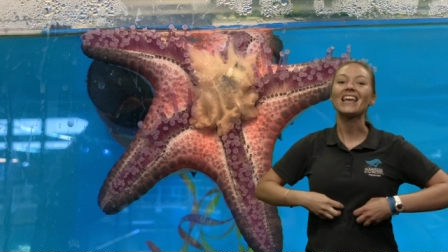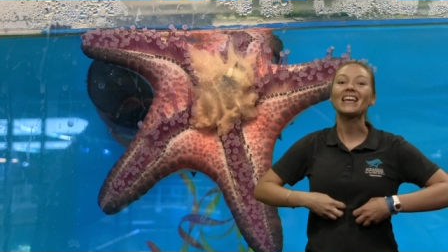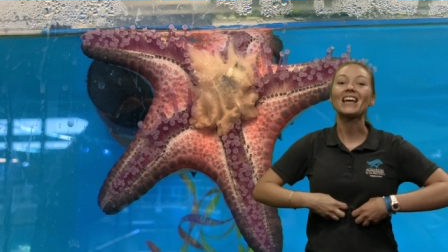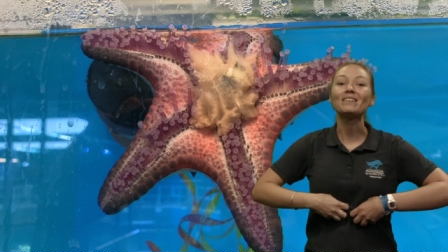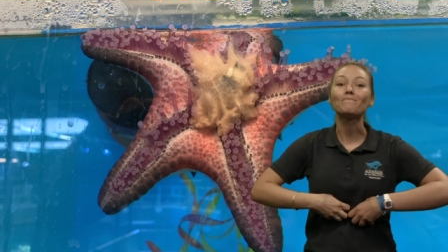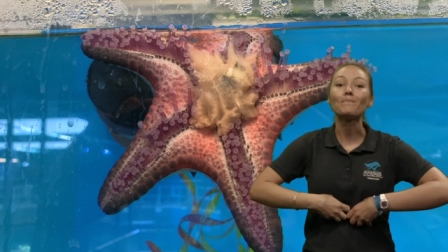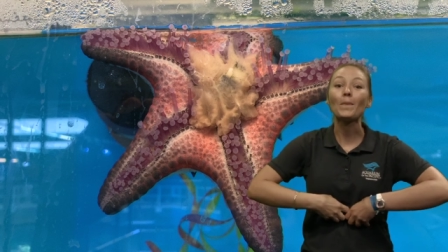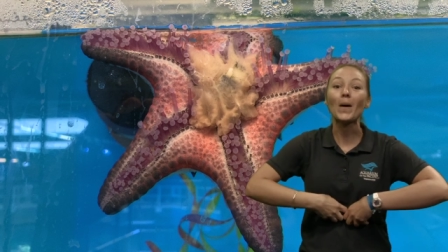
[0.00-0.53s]
they
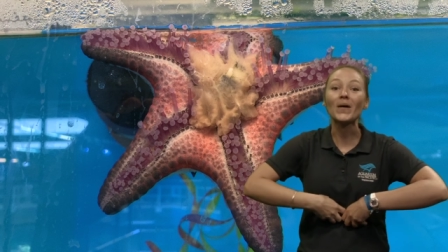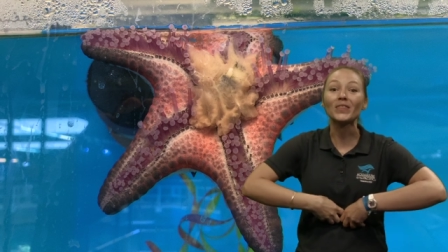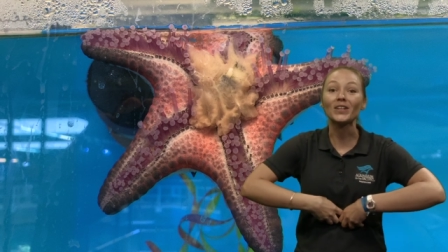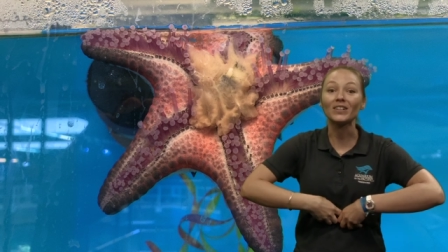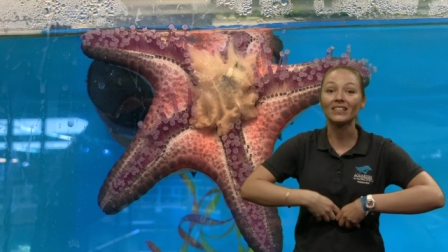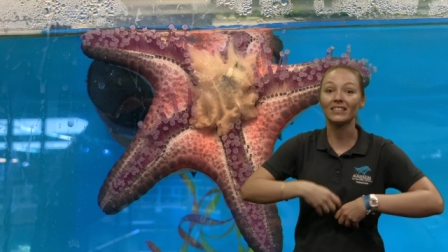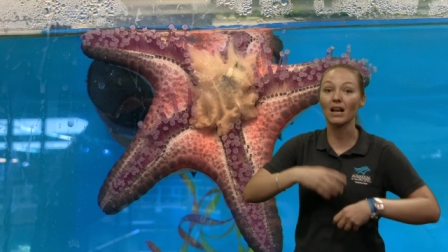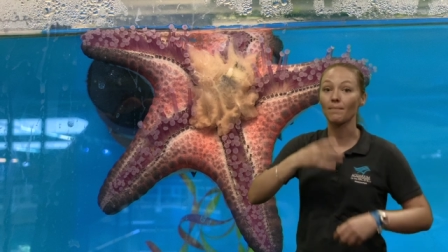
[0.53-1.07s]
can put
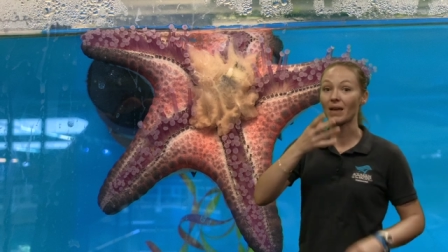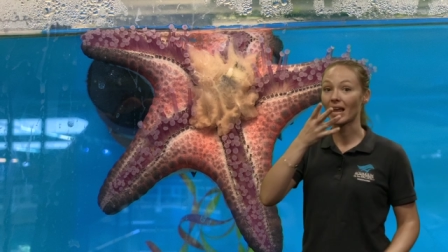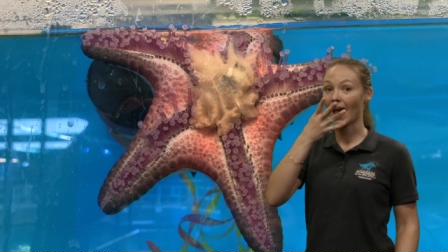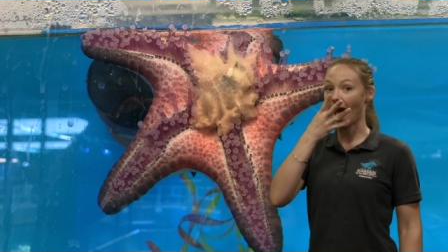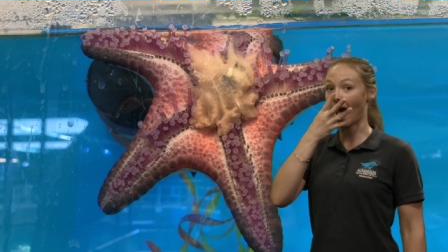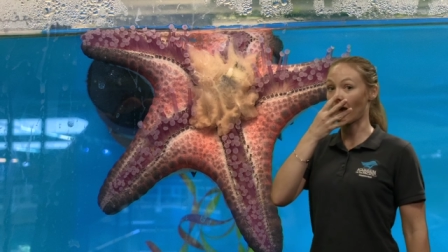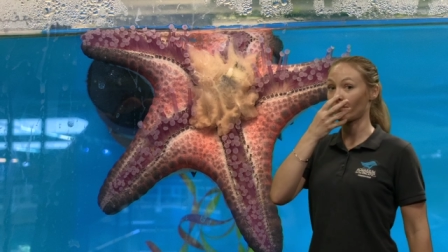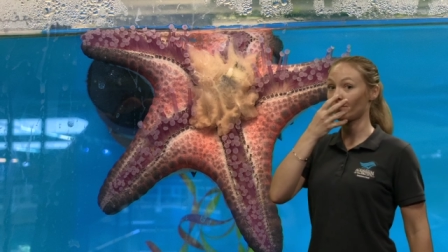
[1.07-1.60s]
their stomach
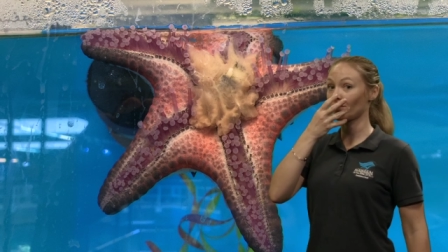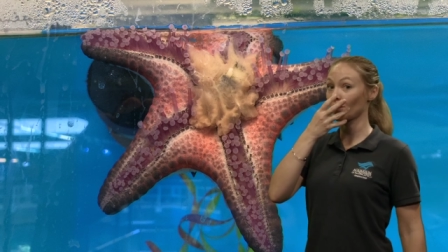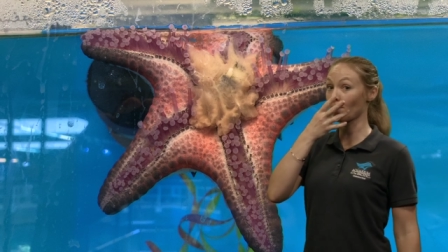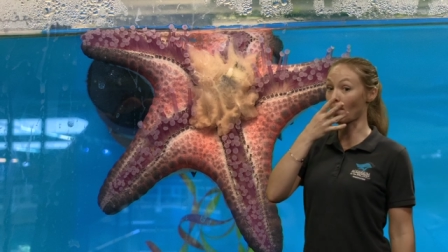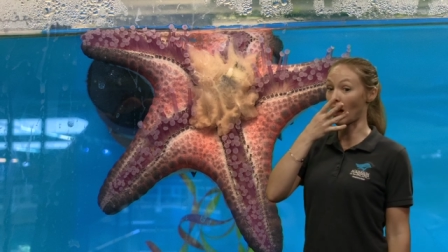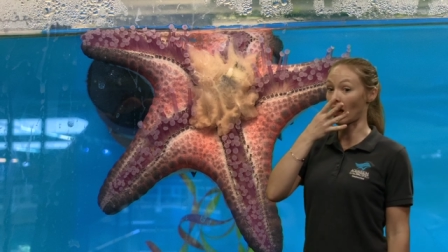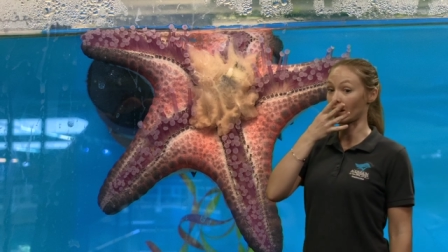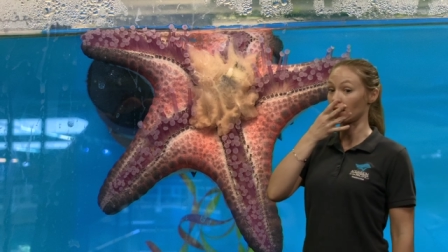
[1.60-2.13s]
out of their
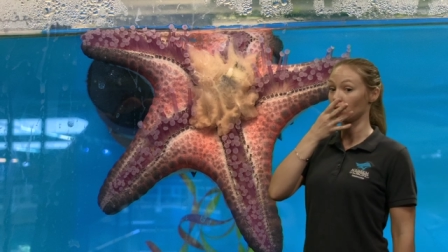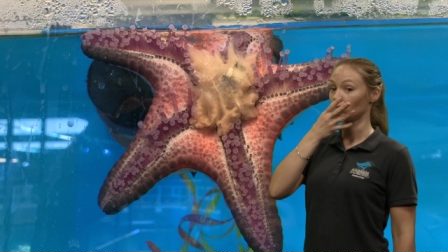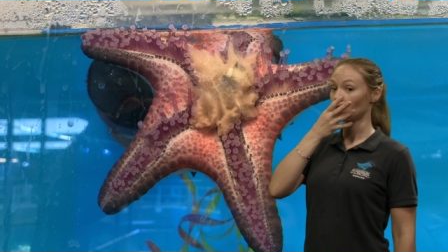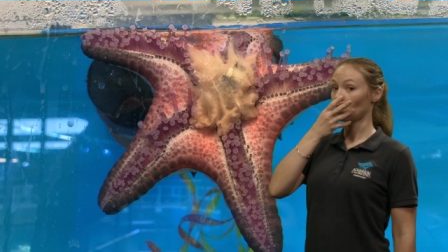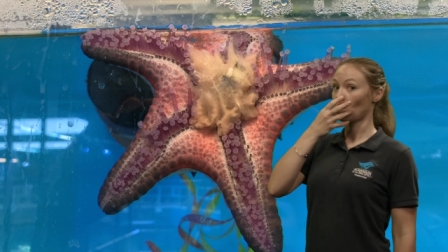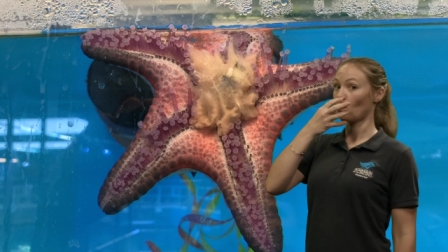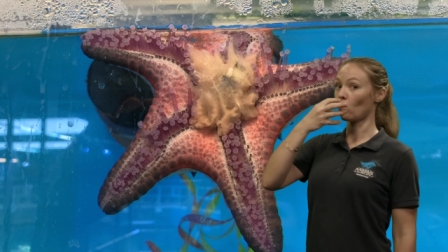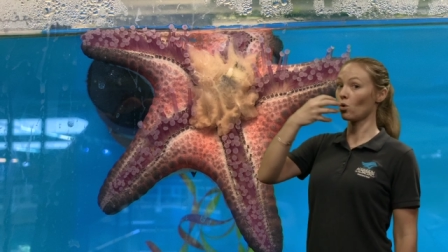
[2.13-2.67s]
body,
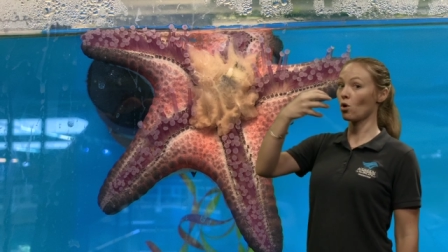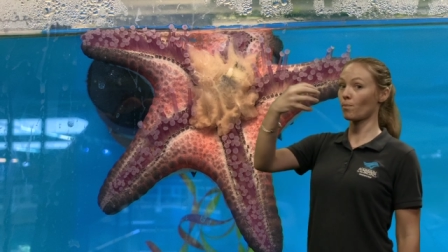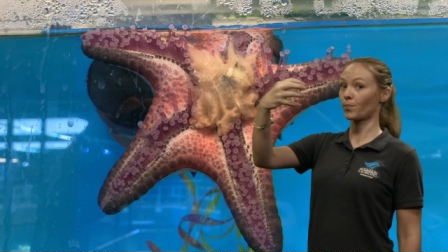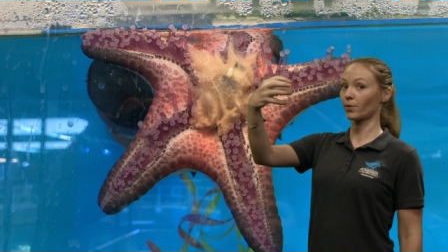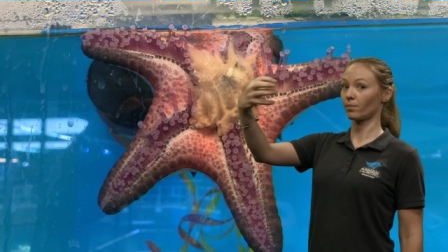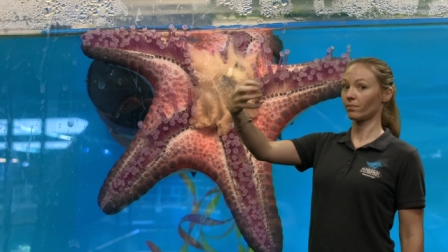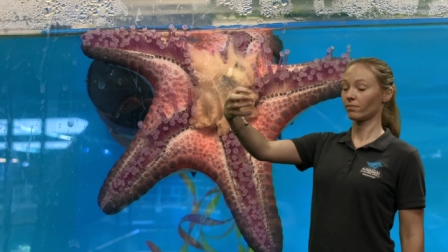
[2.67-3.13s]
whoop,